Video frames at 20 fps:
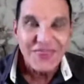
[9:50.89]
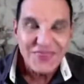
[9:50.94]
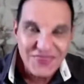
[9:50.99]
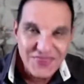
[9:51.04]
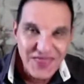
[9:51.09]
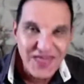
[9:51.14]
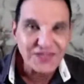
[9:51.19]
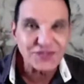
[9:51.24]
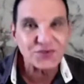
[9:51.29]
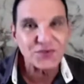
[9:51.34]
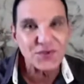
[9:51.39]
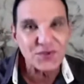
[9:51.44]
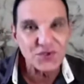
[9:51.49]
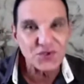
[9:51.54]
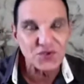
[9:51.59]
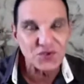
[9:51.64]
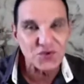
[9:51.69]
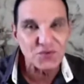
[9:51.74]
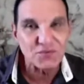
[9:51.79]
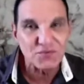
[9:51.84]
That's when
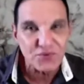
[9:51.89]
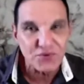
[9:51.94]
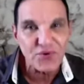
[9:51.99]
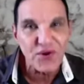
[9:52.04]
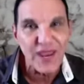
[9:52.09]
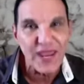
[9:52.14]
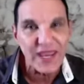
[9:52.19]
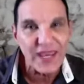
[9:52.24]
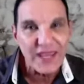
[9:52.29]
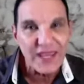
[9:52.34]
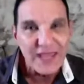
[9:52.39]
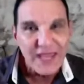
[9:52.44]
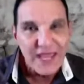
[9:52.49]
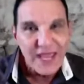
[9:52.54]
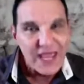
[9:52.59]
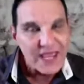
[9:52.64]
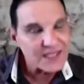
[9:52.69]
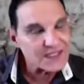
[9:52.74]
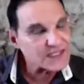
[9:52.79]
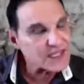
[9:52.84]
you should pray
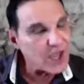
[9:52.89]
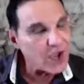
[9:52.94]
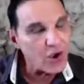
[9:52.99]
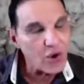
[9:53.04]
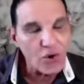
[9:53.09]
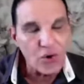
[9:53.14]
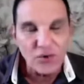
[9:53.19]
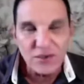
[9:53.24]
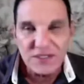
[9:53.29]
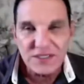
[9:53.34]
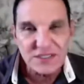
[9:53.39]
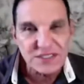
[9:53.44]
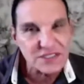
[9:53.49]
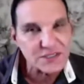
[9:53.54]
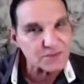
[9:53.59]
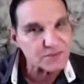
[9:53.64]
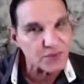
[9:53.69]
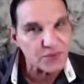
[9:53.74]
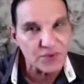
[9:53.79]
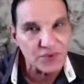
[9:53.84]
and say, Holy
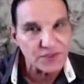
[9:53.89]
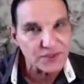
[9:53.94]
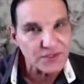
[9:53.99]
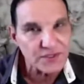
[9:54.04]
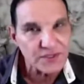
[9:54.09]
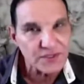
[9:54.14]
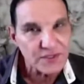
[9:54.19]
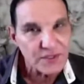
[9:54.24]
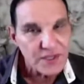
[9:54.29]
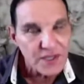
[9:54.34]
Spirit,